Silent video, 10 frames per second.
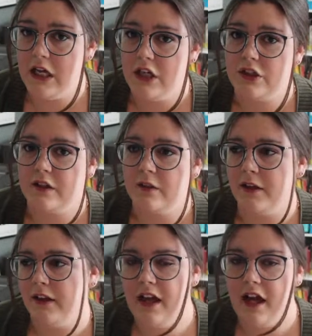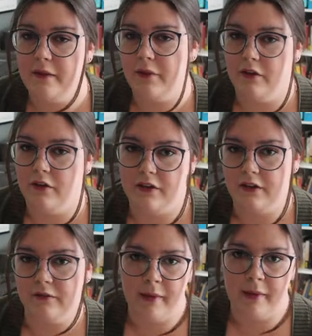she's going to be like, yeah, I
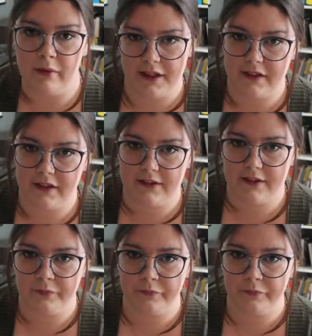perfectly remember this.